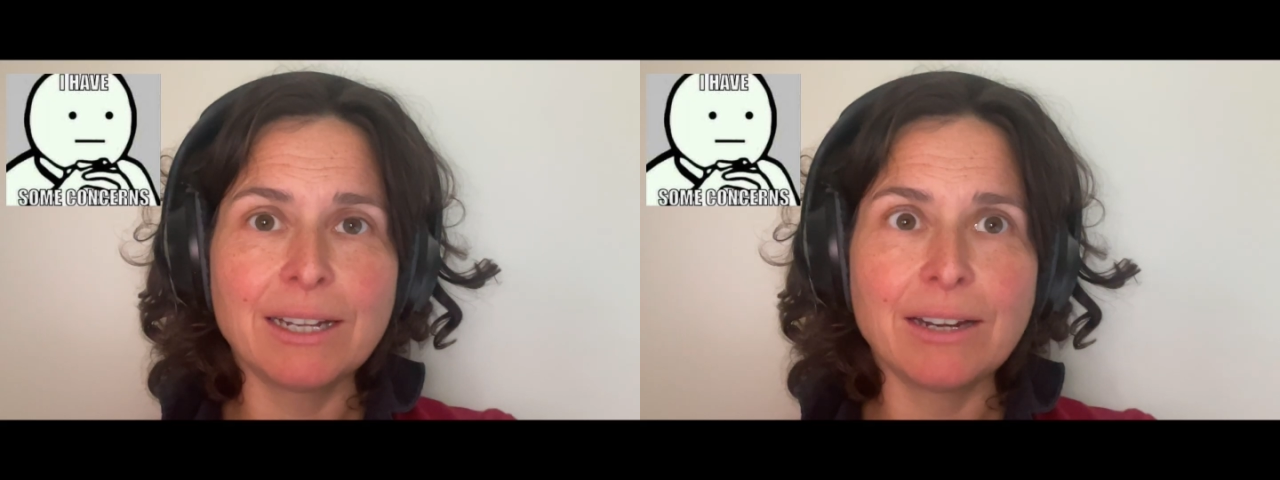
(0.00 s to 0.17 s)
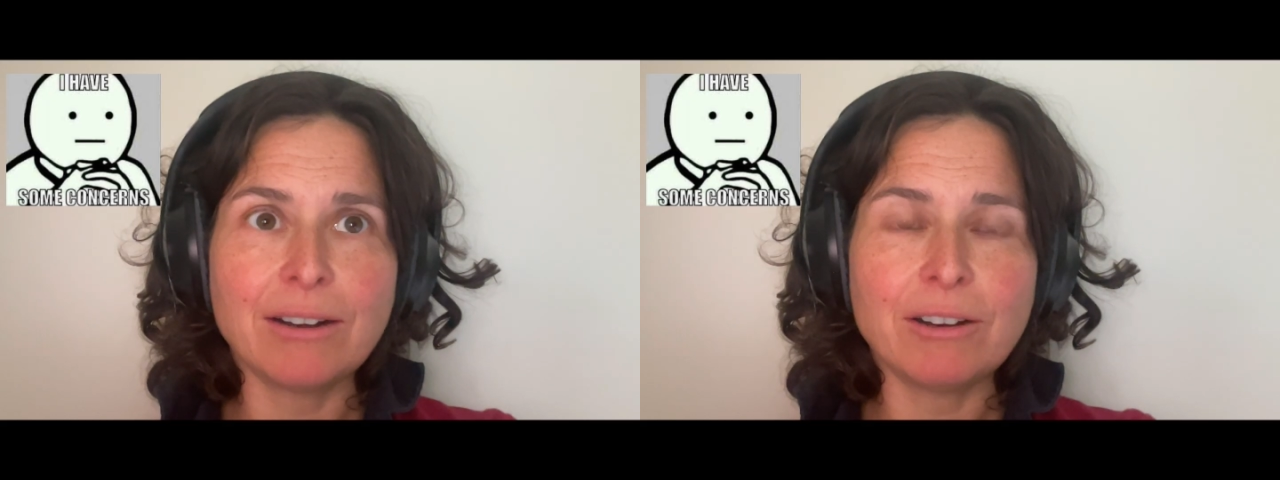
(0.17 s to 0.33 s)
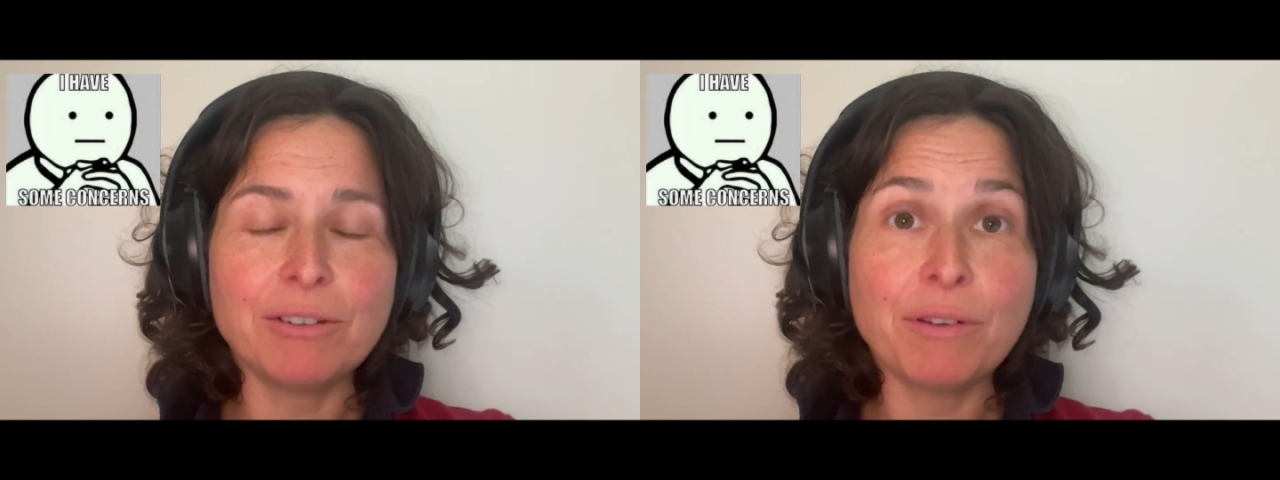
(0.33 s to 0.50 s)

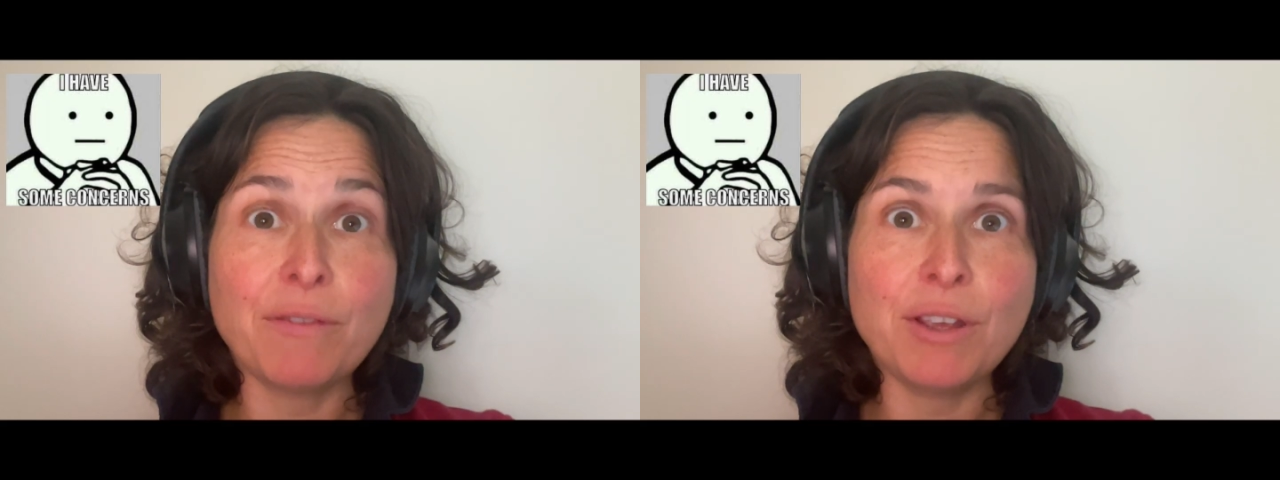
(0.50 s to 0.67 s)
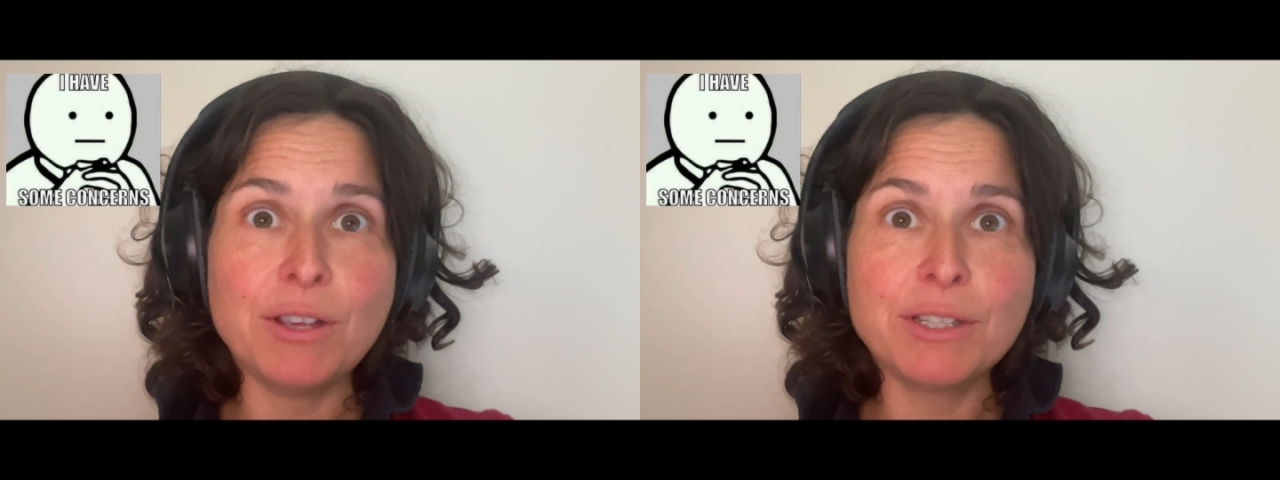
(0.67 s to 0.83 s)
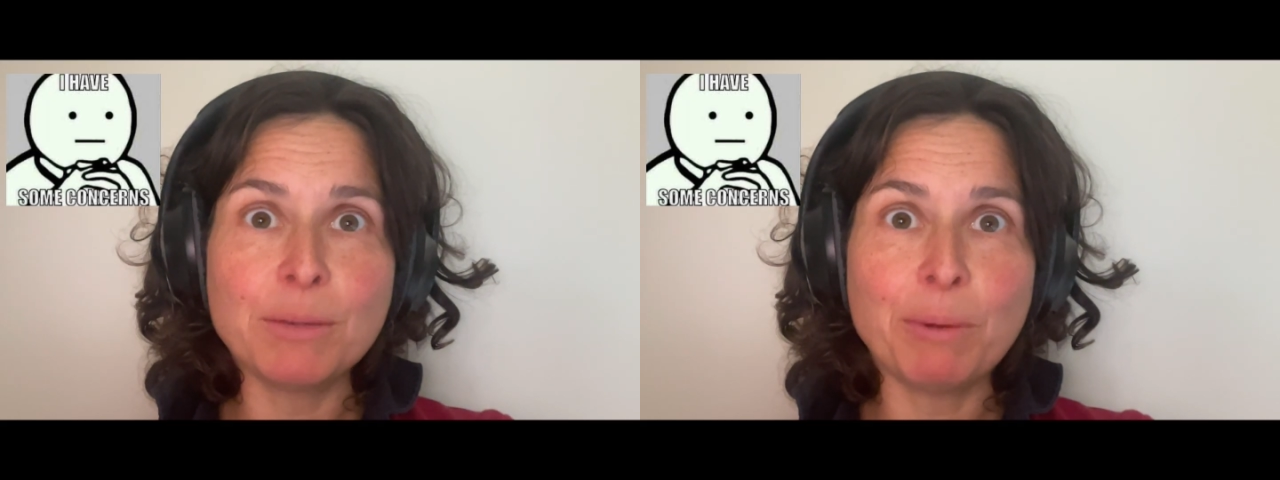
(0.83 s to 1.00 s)
I
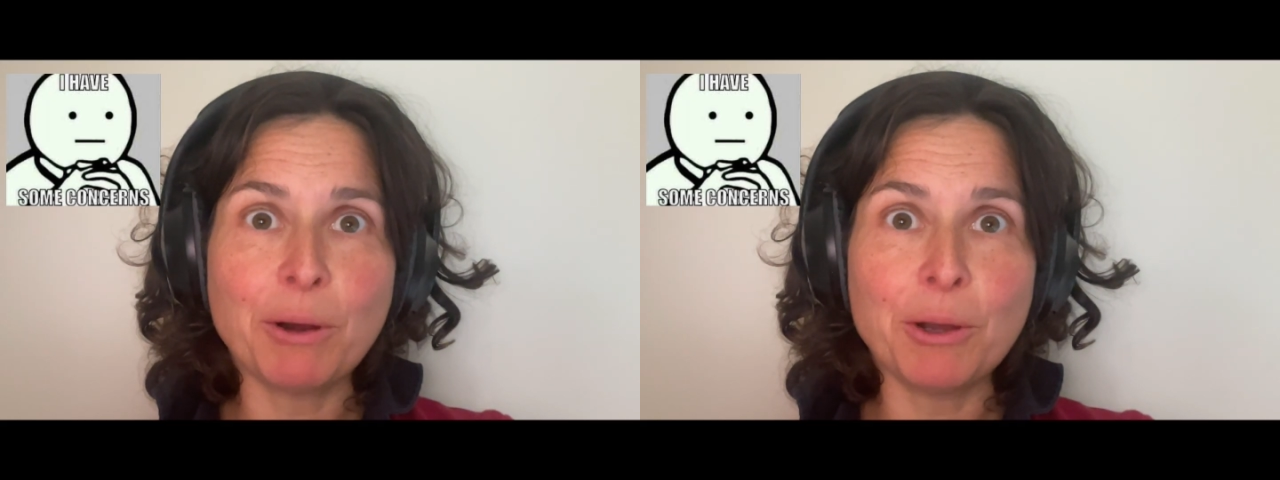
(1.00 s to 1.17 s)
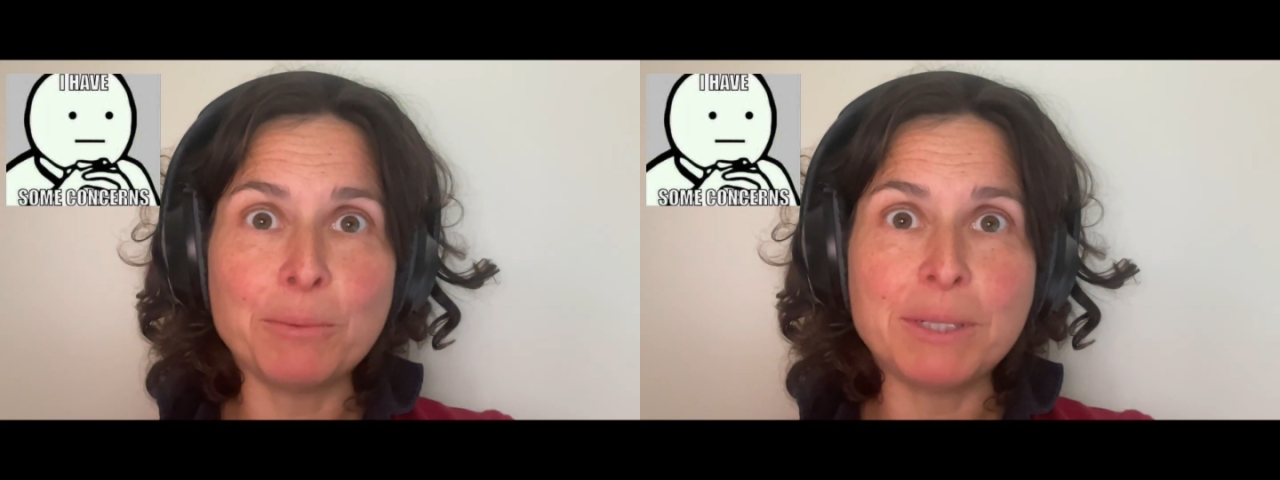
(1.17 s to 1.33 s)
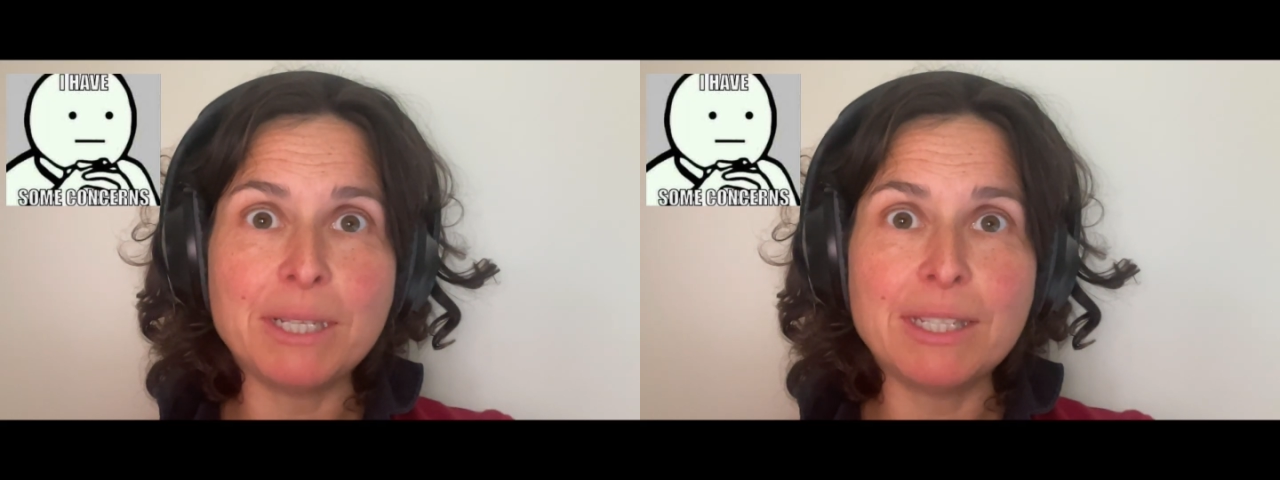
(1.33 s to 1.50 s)
refused the
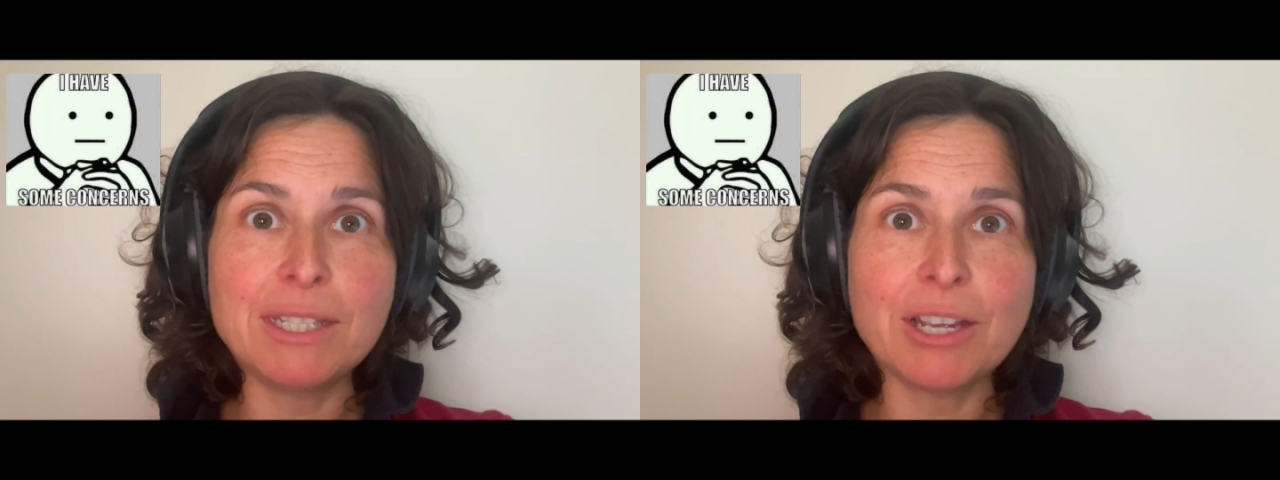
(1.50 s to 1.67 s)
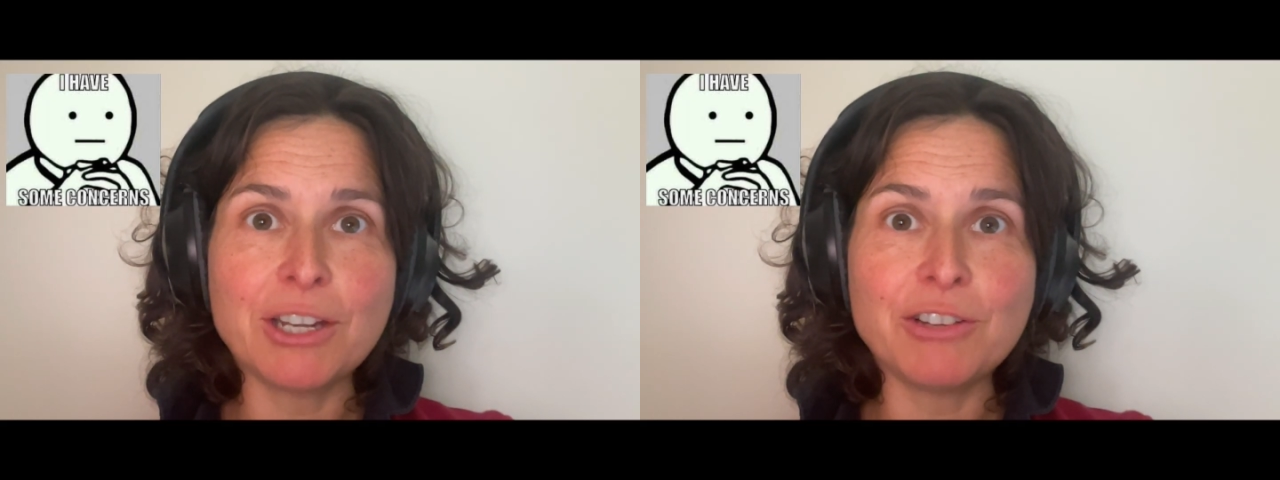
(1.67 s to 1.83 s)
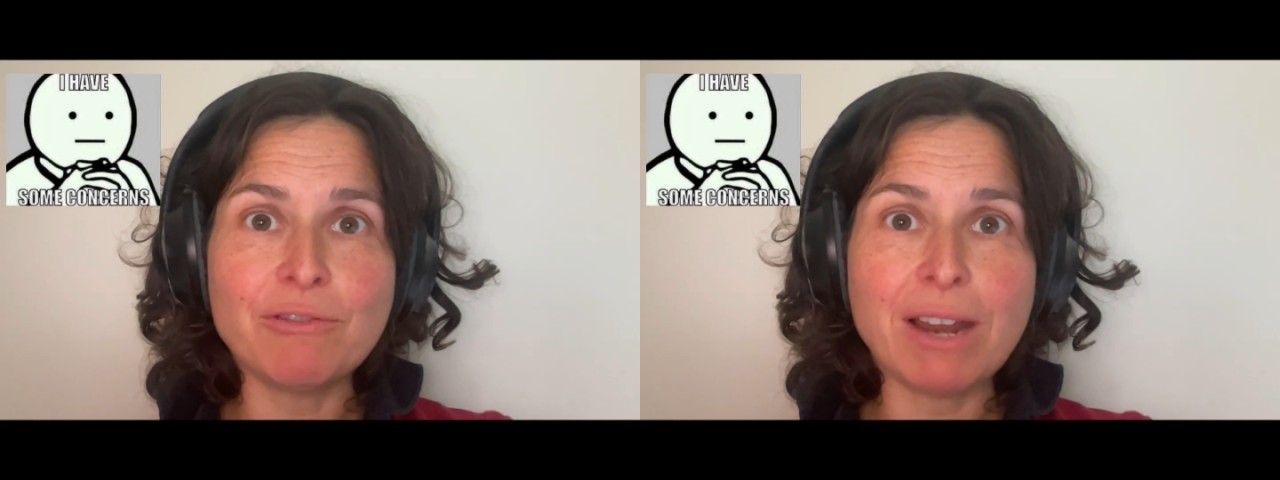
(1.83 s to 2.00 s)
biopsy, the
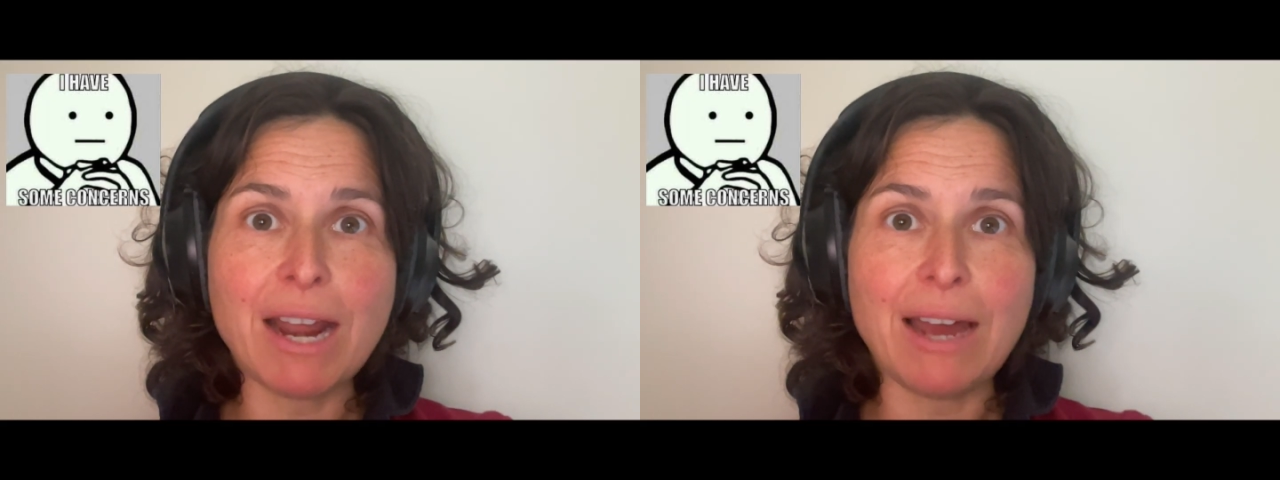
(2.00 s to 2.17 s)
surgery,